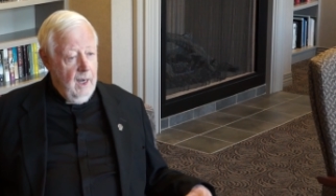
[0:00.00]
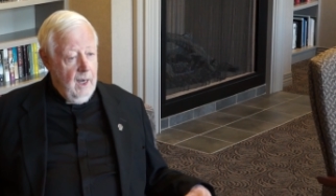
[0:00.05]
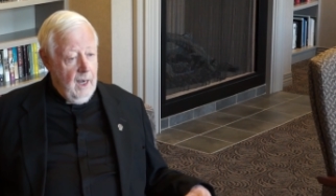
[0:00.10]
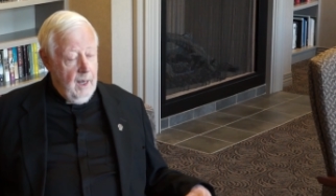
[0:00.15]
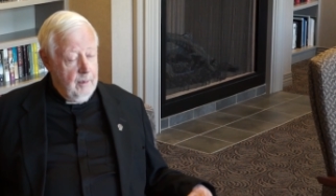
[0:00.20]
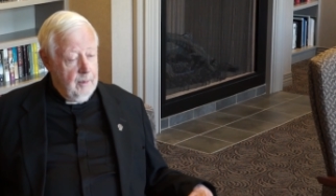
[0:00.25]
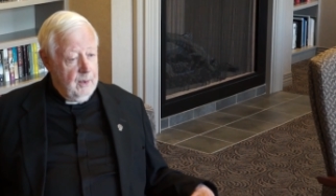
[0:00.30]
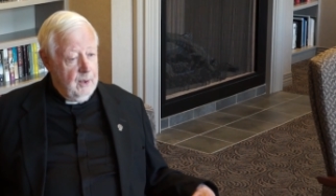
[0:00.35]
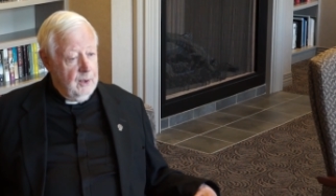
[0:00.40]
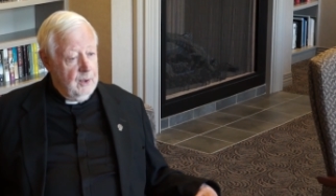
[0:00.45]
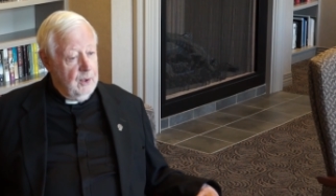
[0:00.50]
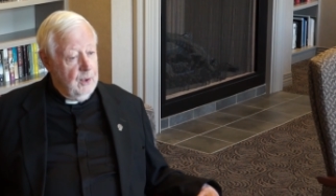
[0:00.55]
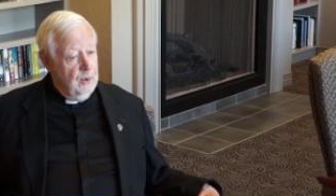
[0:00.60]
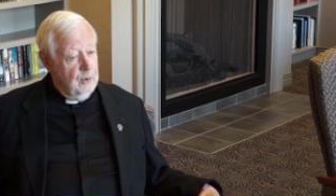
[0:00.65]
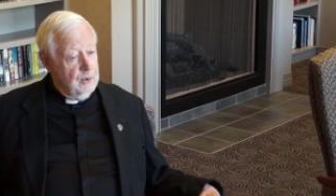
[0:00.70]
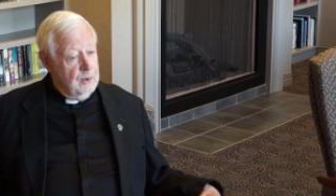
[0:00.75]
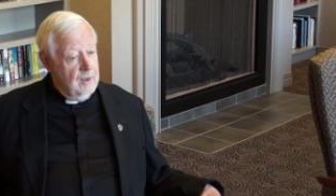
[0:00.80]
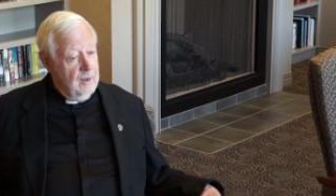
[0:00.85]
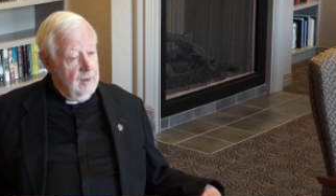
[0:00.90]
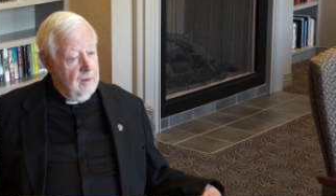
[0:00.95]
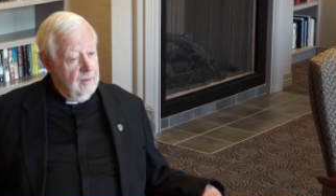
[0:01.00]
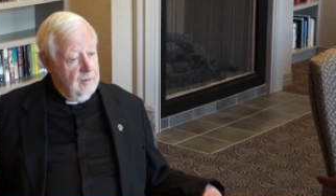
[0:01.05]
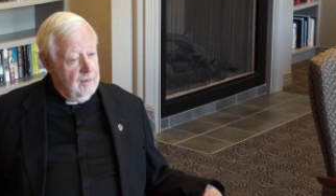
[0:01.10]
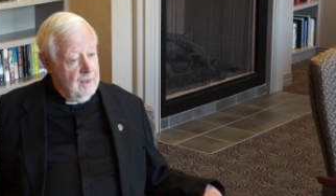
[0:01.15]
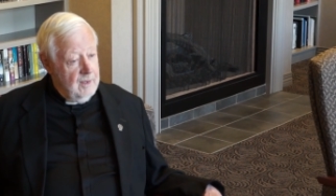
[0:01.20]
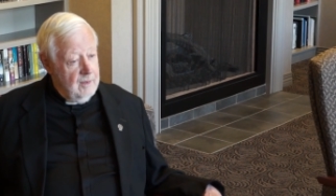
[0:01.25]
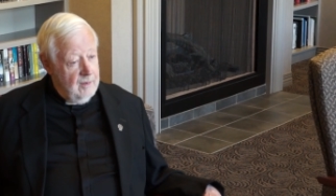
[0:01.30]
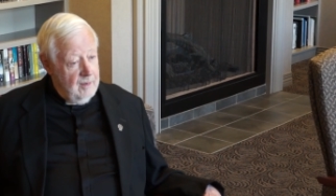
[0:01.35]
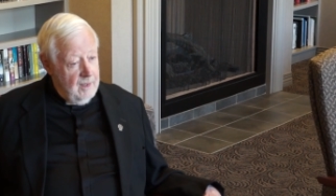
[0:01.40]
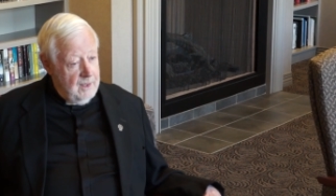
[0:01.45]
I'm going to go to the
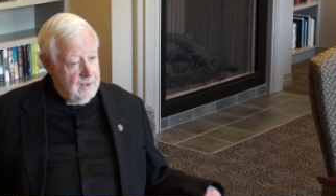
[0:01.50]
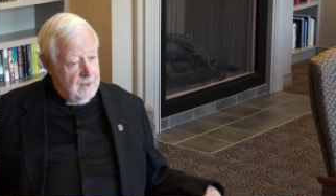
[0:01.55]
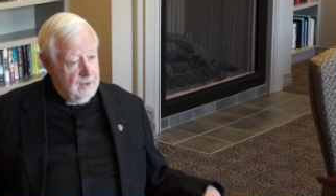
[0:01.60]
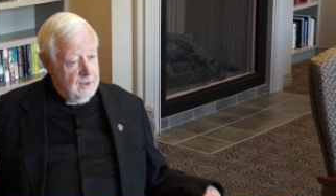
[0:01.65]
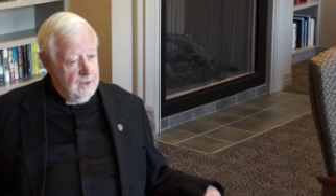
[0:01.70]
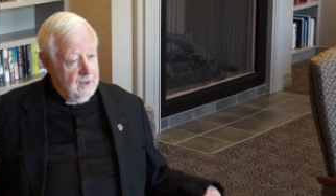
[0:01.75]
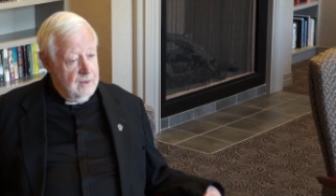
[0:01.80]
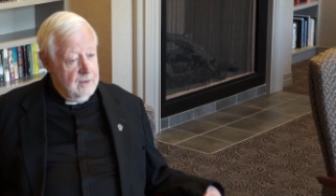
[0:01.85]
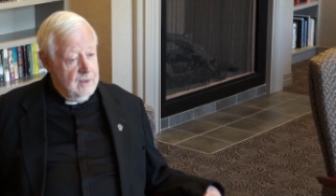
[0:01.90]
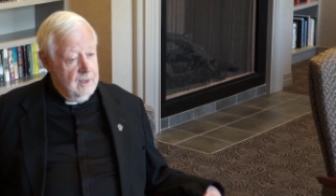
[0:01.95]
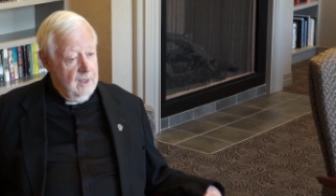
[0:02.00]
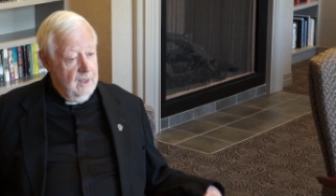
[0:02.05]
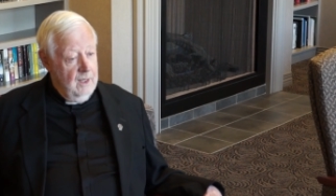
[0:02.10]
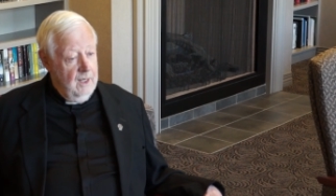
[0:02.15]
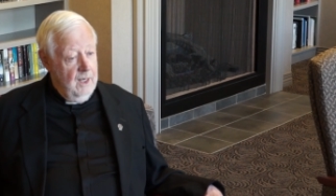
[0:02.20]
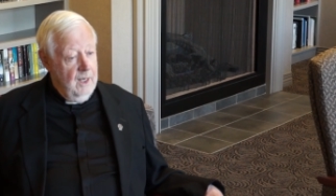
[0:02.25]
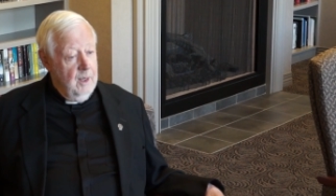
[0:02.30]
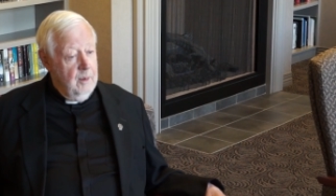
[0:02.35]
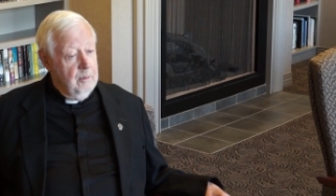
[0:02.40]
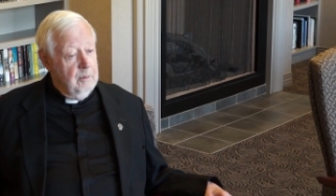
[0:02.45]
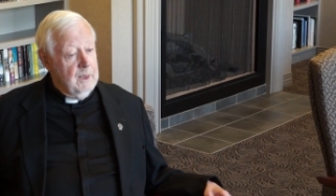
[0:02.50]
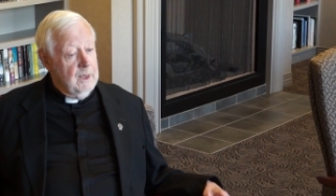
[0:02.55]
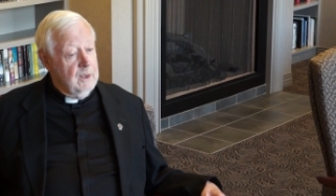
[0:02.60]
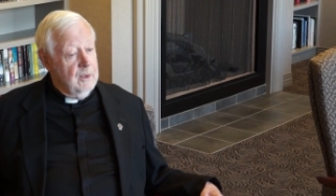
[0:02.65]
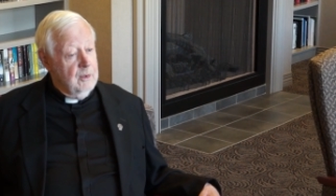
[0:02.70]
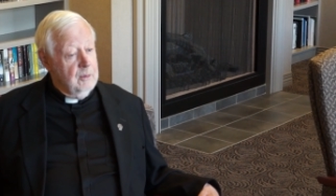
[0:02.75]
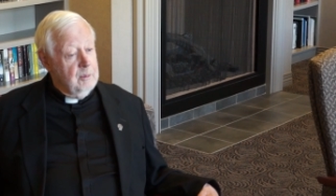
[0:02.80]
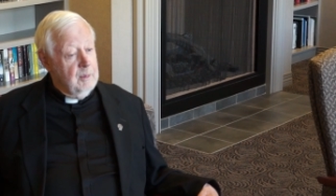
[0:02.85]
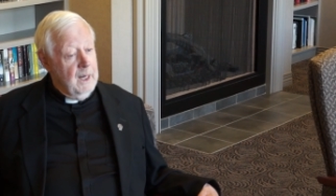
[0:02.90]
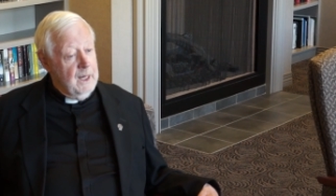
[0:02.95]
Vincentians,
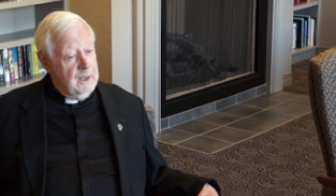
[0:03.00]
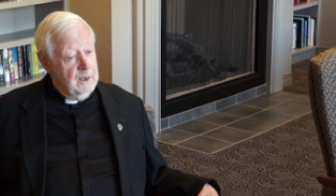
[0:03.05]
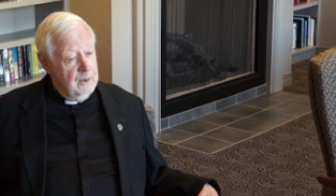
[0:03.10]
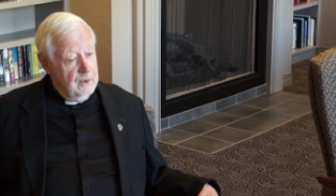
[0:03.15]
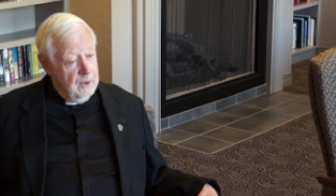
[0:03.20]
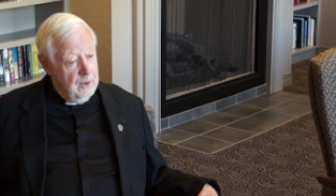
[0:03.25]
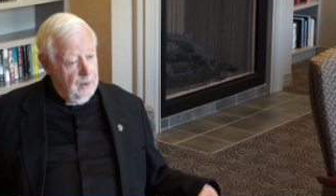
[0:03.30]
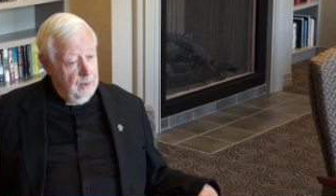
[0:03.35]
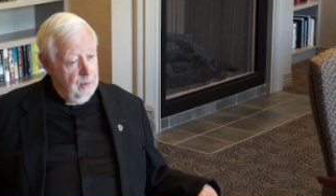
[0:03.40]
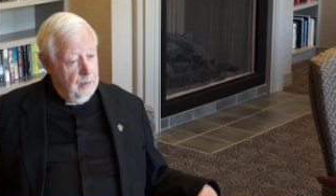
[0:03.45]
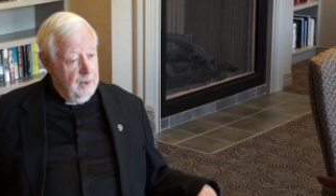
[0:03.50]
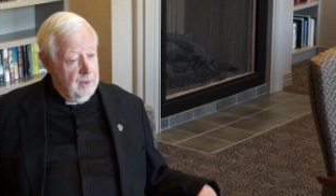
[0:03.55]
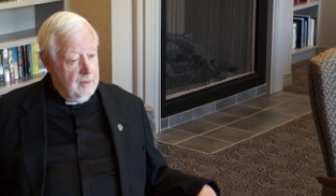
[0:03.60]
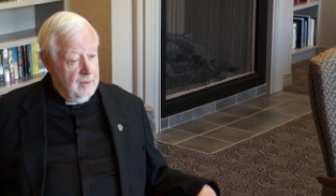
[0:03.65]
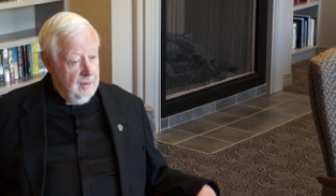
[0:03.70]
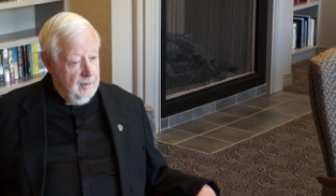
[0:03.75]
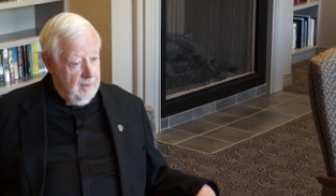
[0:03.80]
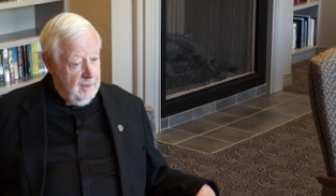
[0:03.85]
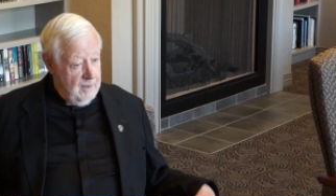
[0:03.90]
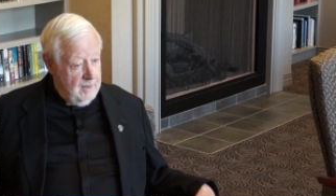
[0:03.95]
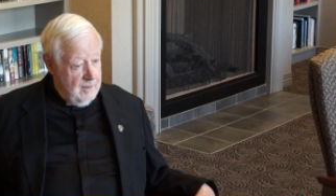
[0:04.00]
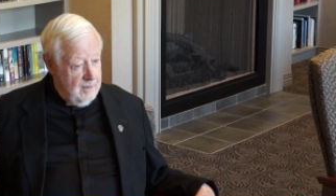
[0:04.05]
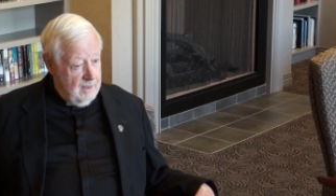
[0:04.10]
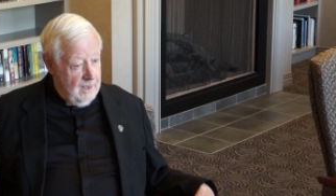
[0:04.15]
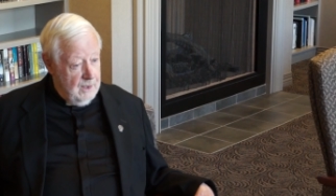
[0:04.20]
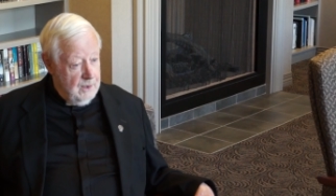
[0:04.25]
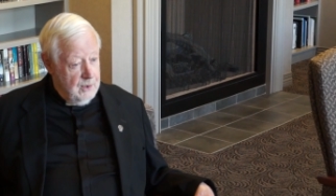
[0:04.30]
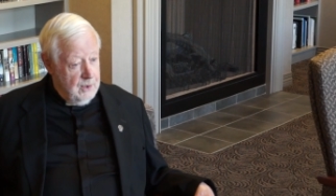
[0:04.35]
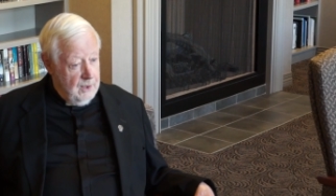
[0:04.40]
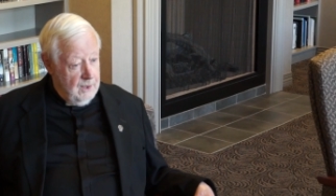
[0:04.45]
because my uncle was a
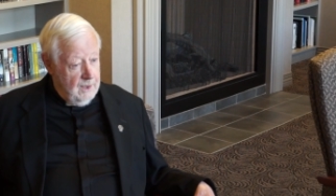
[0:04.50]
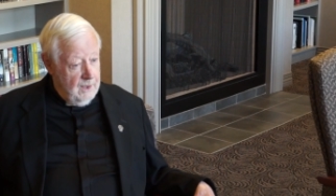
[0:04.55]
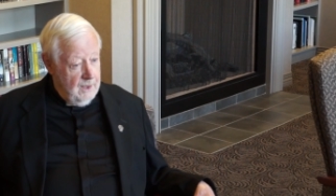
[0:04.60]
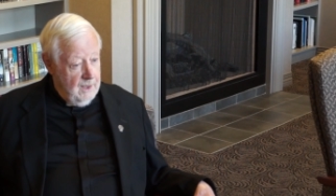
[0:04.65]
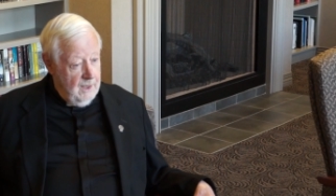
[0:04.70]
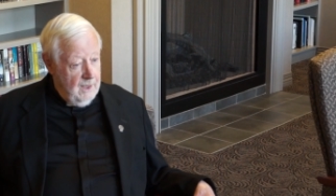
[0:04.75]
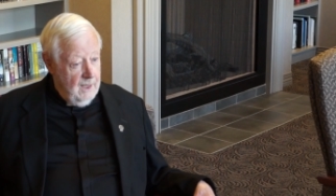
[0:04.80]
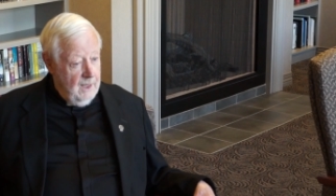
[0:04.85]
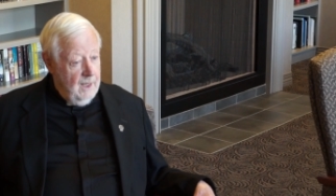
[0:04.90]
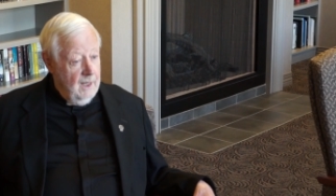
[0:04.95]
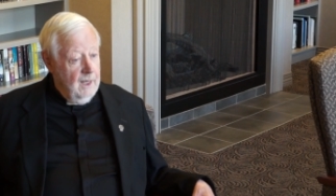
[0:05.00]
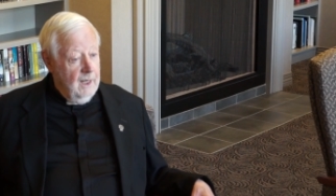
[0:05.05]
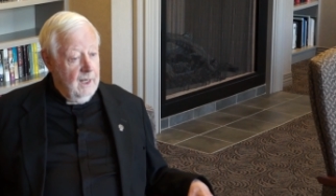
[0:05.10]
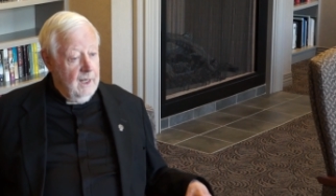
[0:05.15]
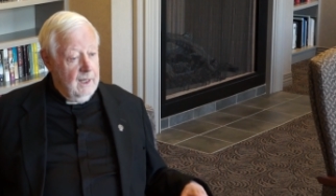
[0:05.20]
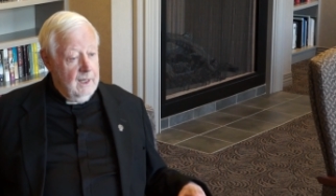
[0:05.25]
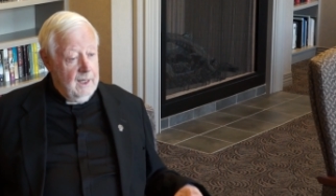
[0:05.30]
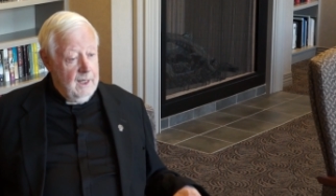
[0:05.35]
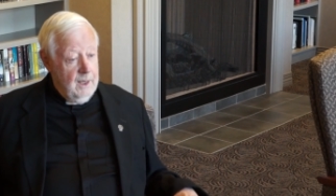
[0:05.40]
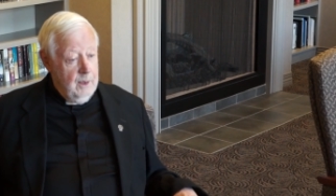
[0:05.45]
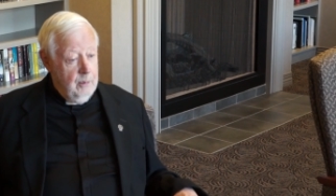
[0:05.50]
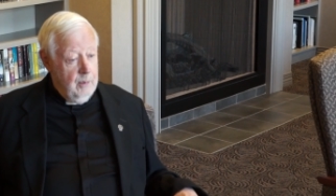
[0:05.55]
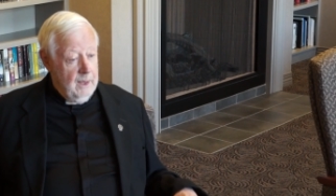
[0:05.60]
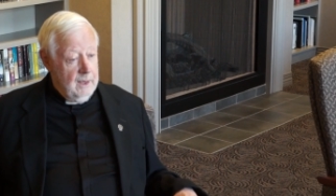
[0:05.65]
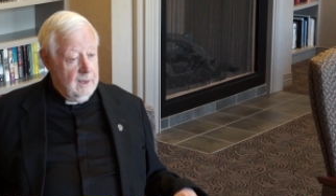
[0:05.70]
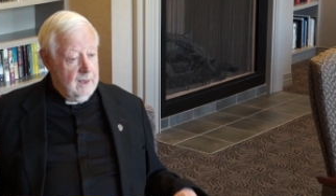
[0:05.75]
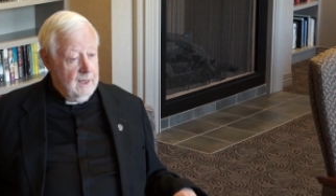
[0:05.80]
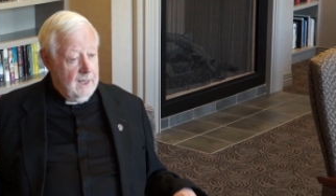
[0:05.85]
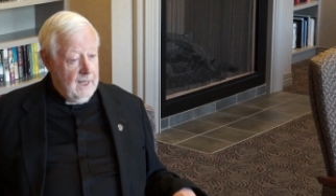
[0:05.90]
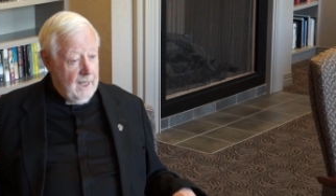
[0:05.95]
Vincentian, and he
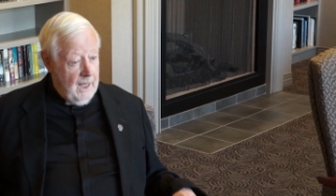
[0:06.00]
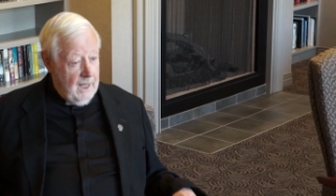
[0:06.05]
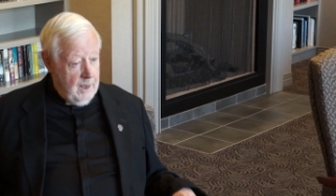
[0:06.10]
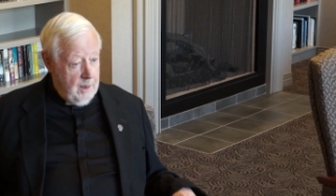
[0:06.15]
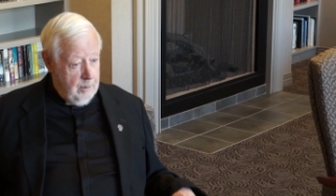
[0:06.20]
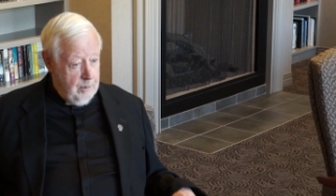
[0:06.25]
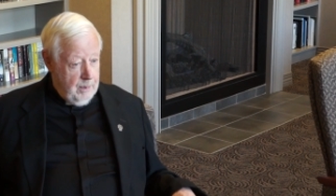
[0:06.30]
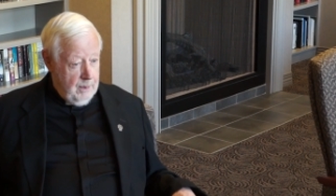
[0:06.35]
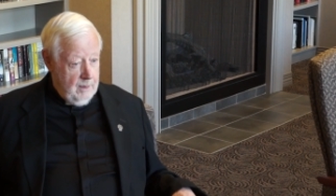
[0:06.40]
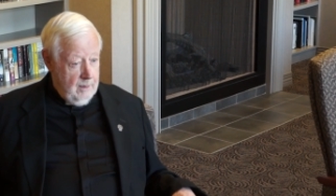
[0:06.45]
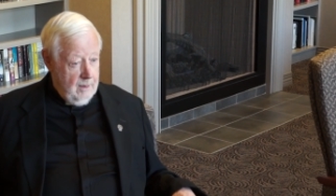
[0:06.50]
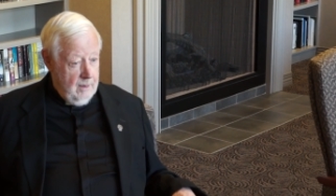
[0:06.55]
went to Cape.